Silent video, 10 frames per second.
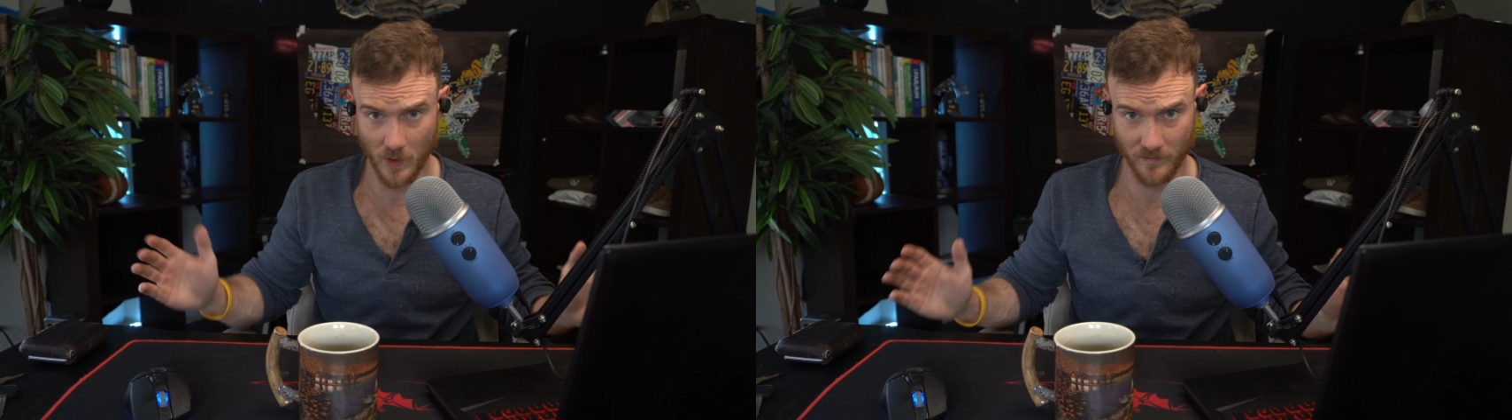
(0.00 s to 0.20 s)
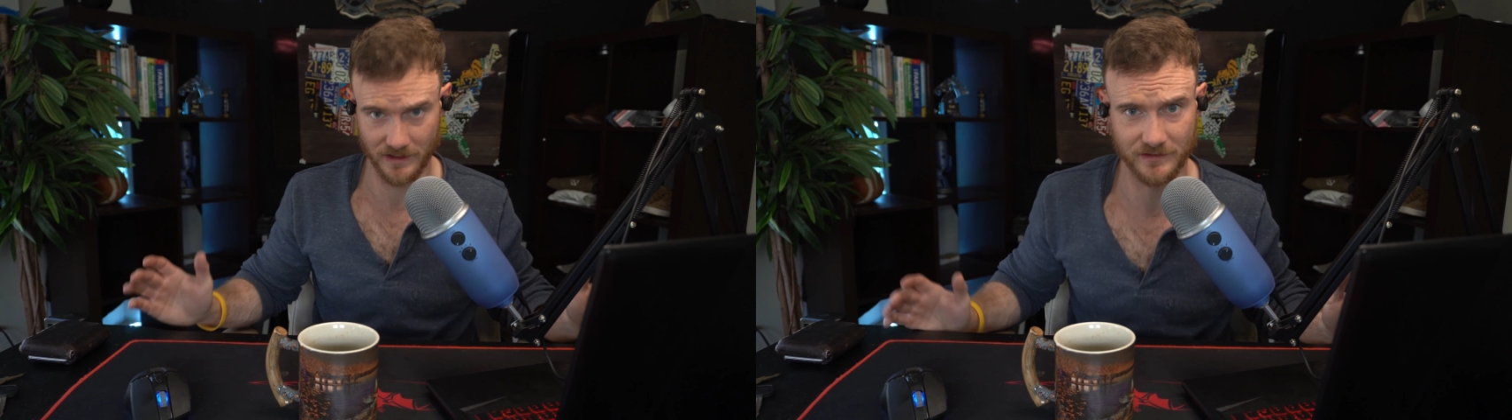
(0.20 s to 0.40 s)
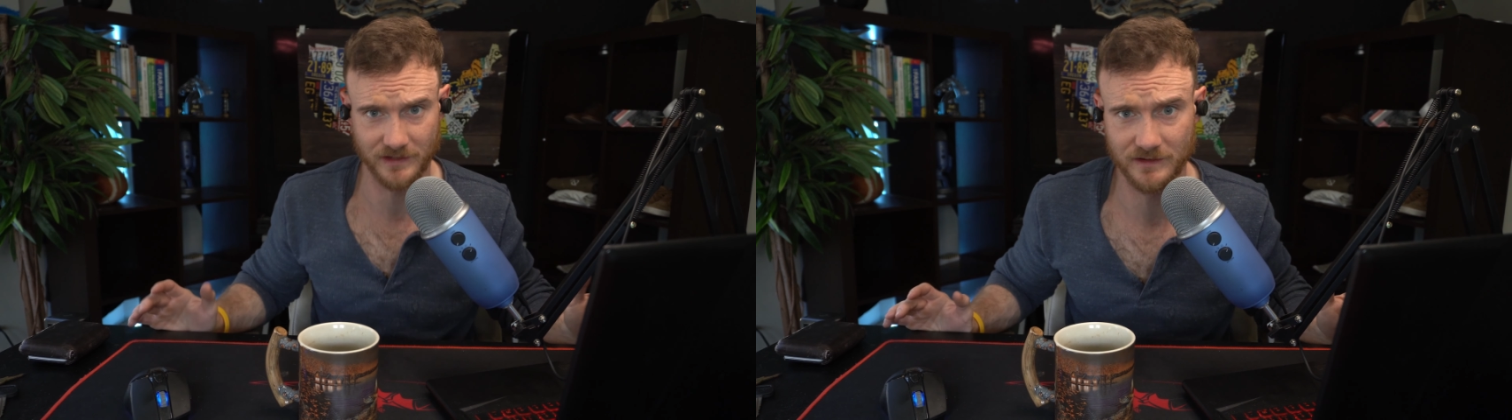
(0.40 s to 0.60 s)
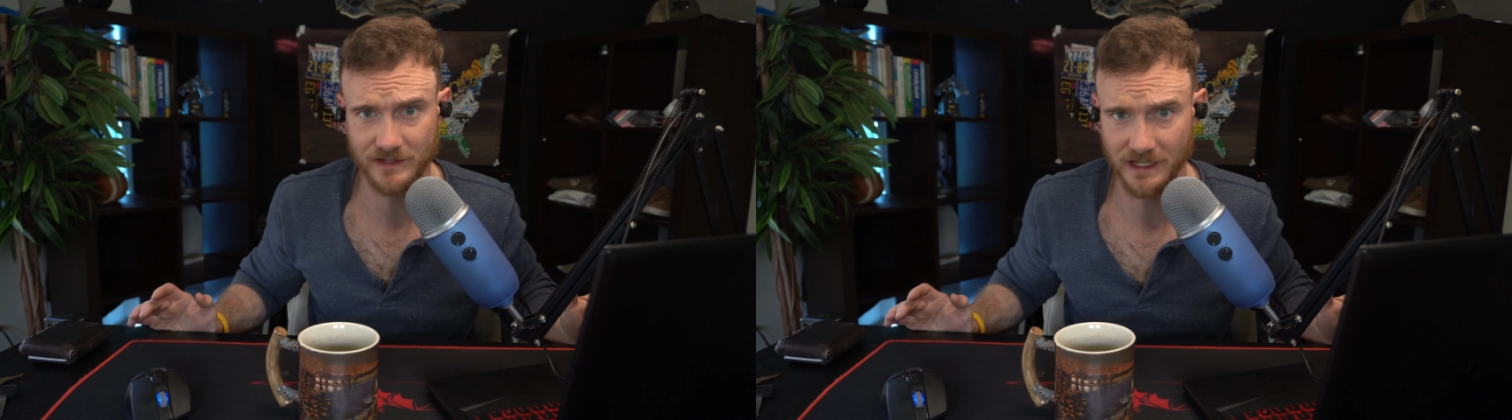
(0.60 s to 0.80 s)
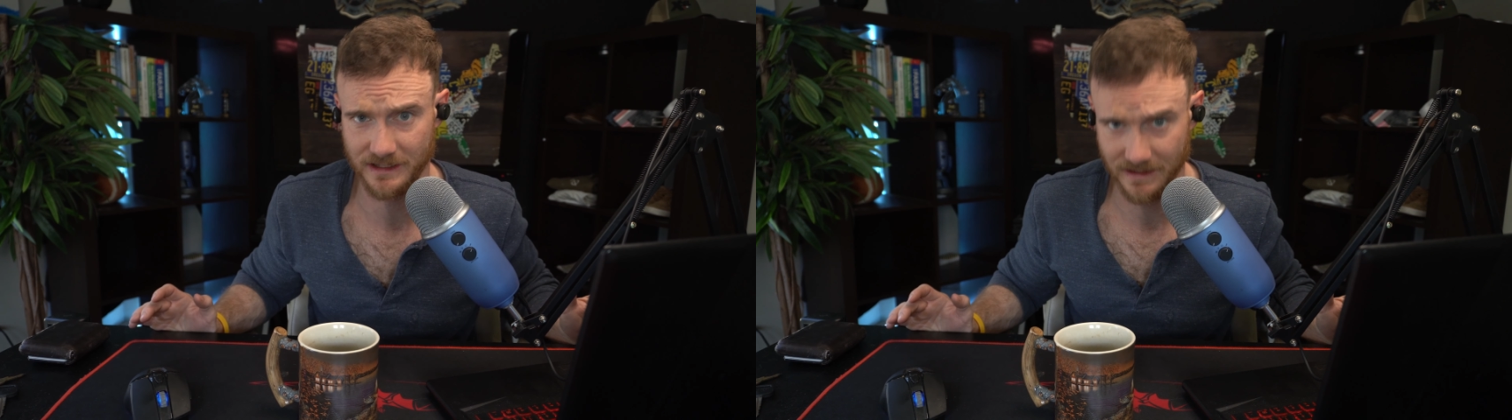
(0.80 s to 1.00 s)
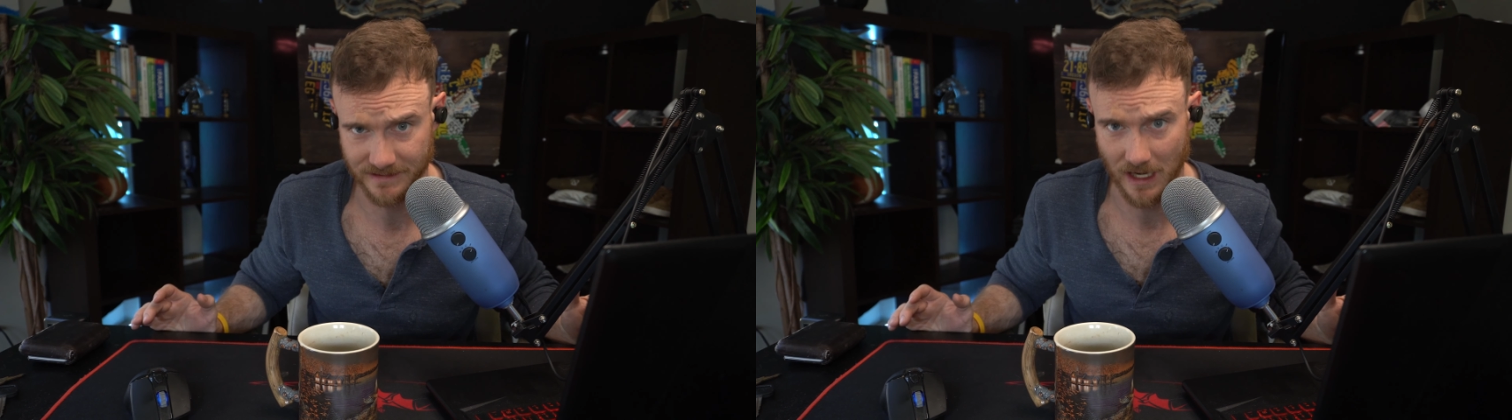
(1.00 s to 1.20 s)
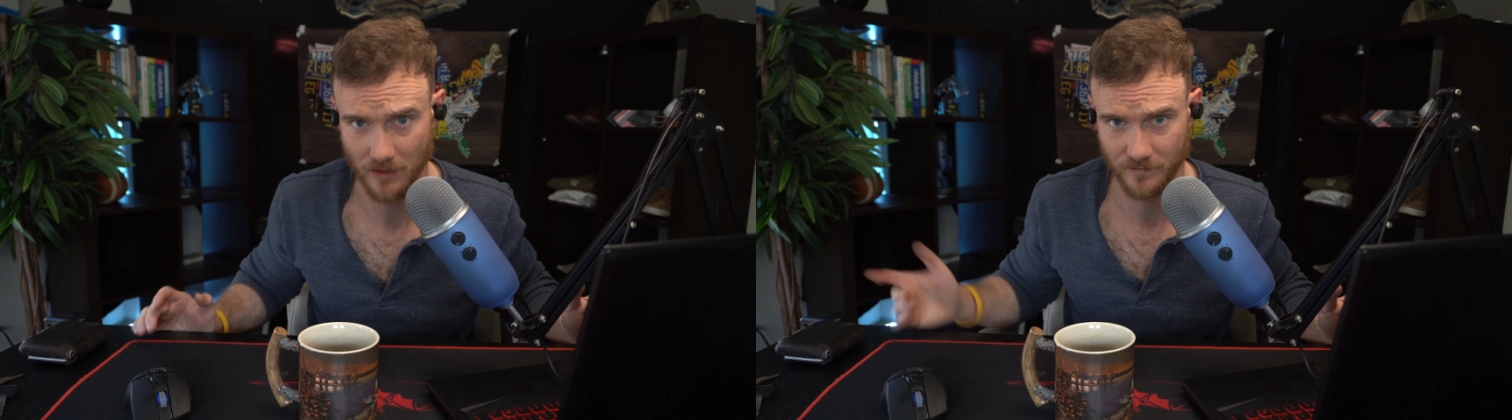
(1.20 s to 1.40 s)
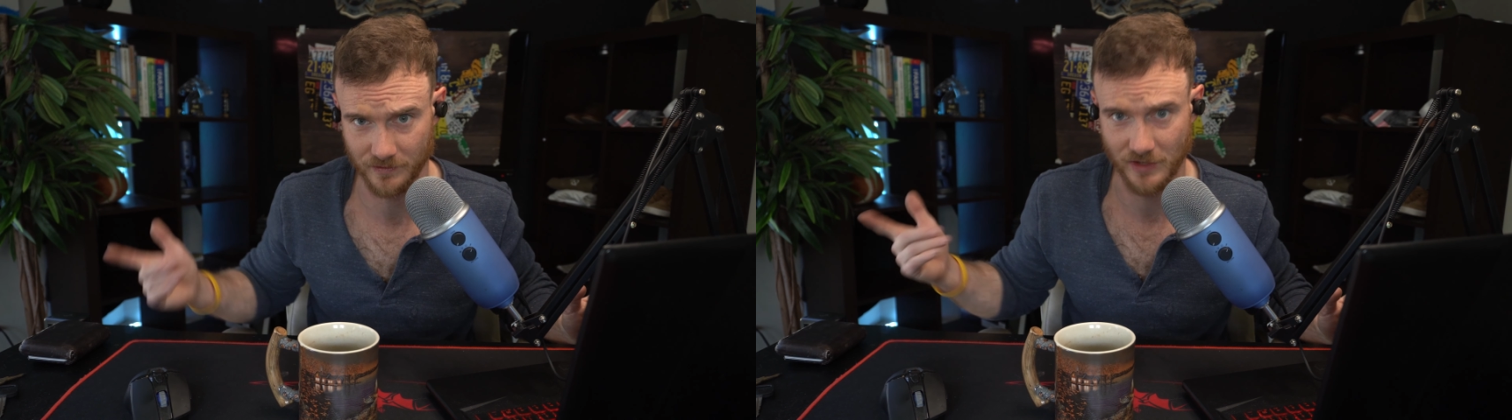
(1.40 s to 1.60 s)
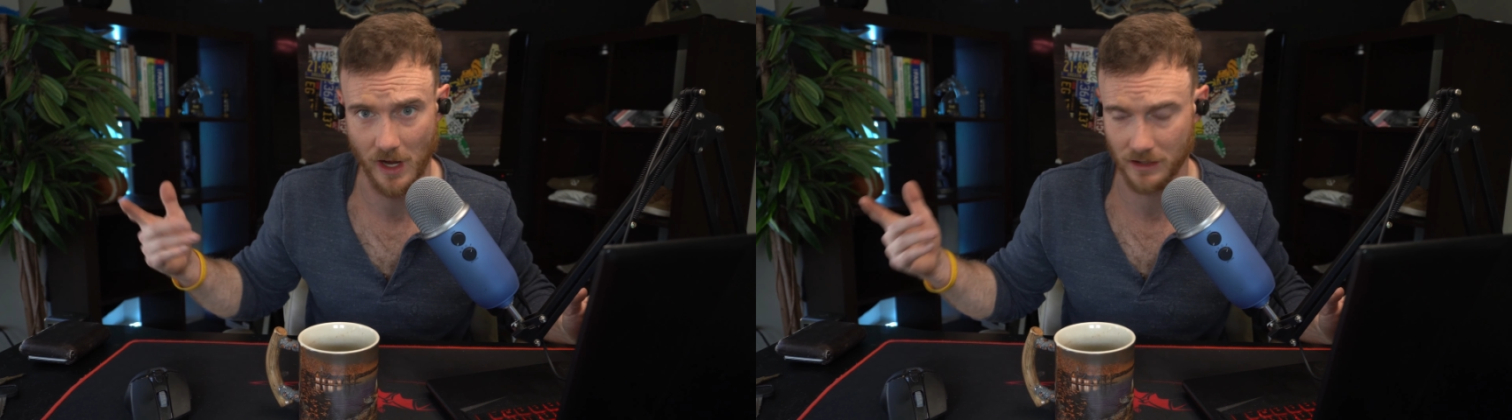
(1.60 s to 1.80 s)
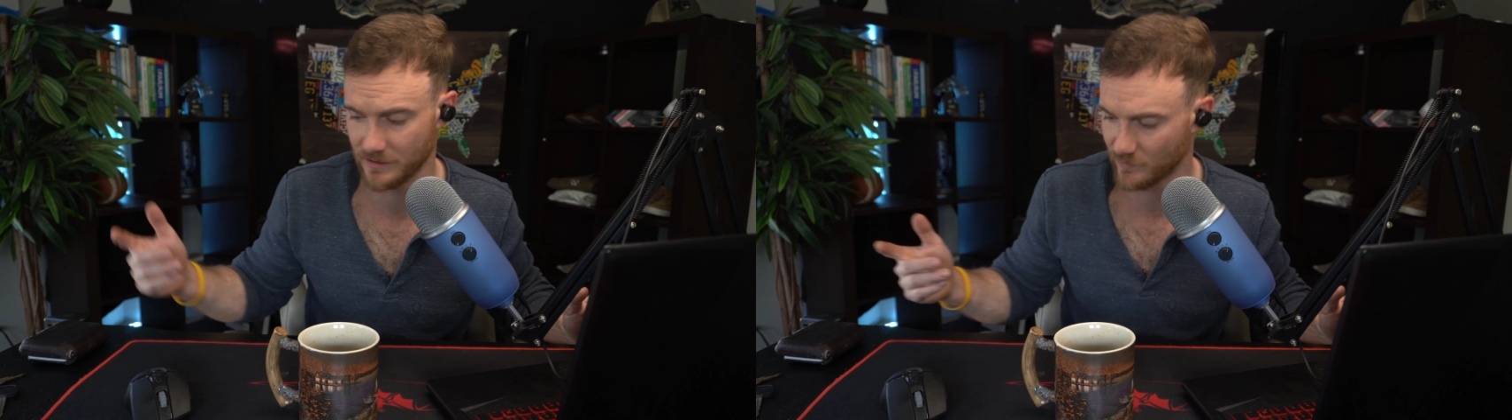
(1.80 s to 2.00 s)
moving because he's getting kicked out for
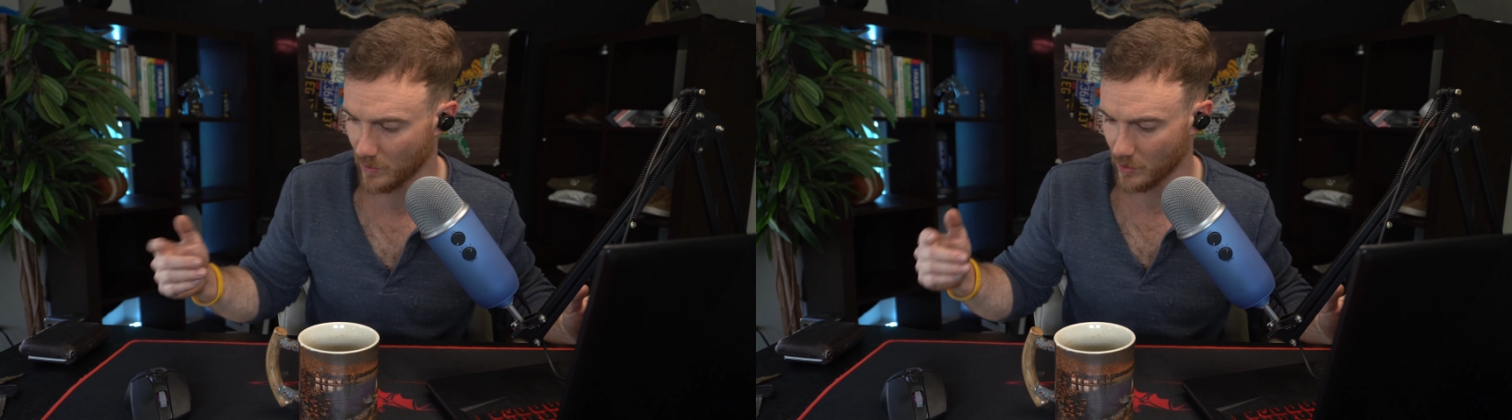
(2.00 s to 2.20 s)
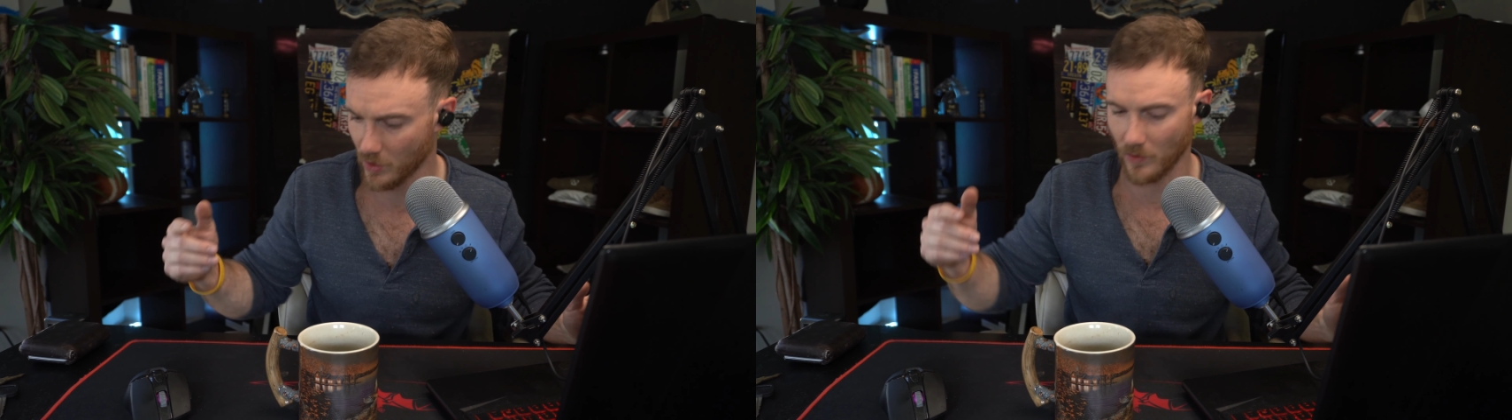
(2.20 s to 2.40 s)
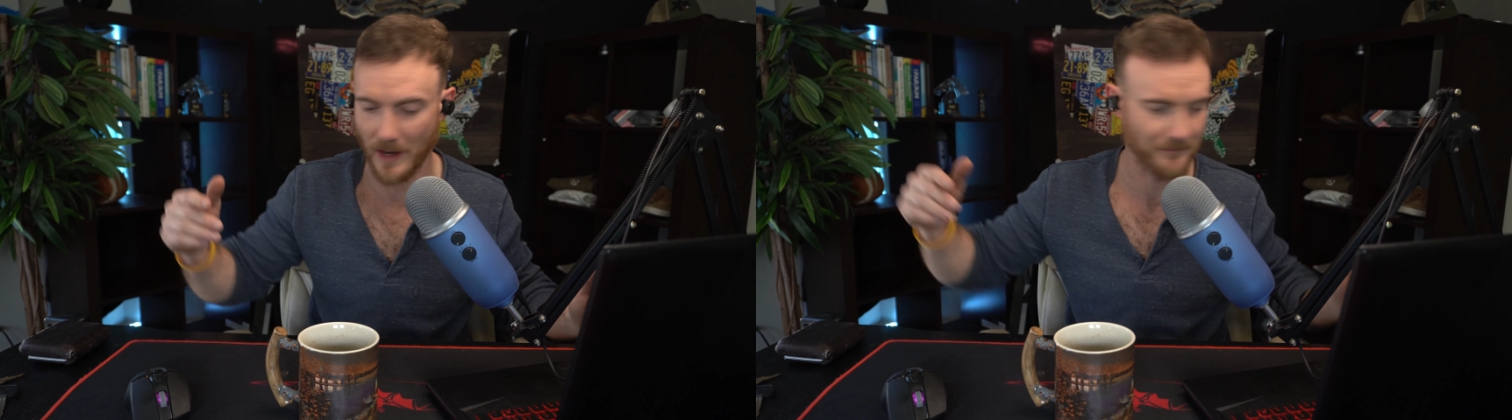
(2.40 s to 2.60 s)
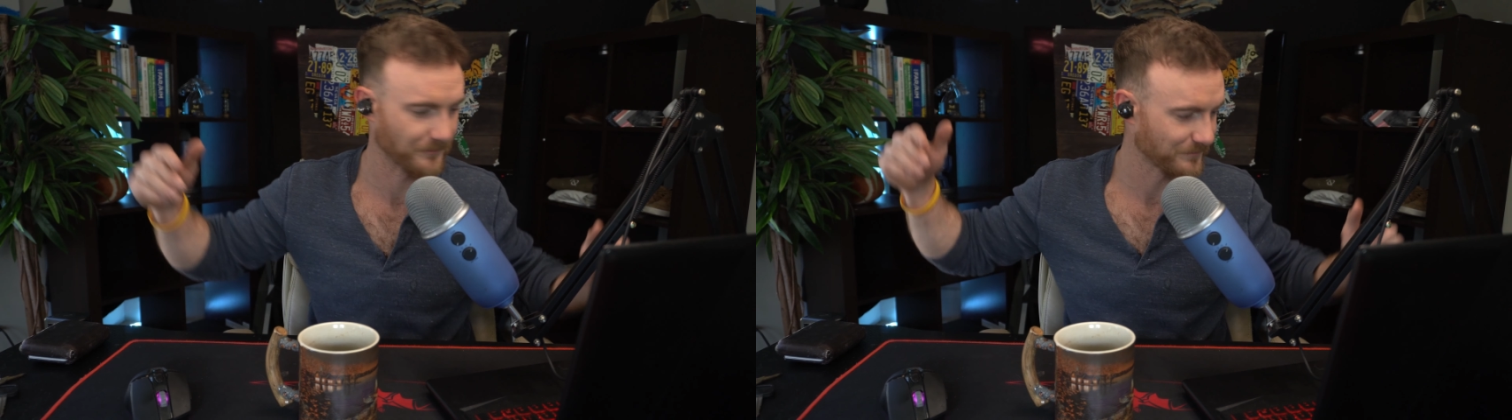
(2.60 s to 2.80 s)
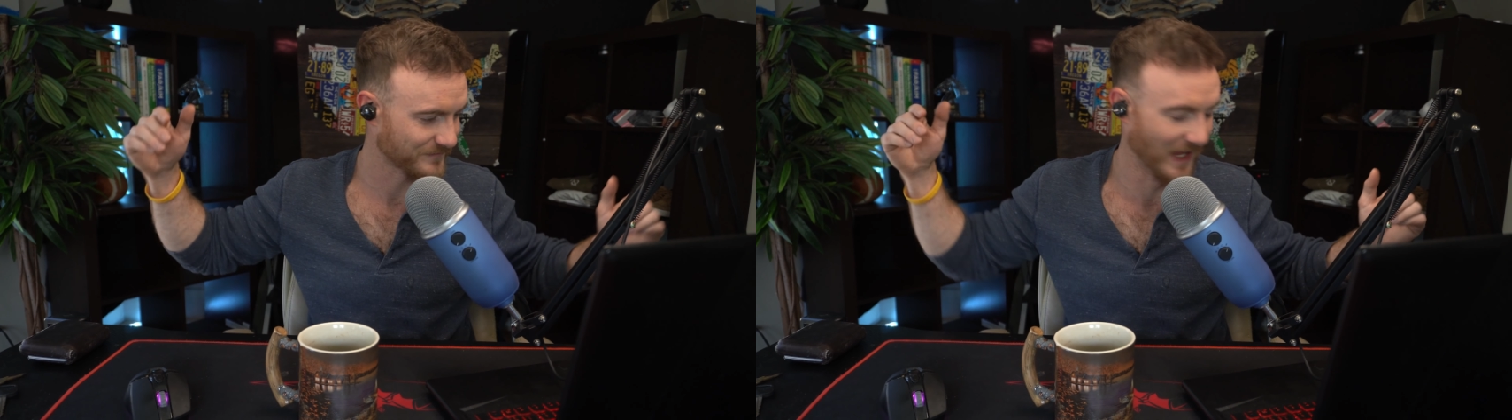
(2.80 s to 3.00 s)
stalking this one girl, right?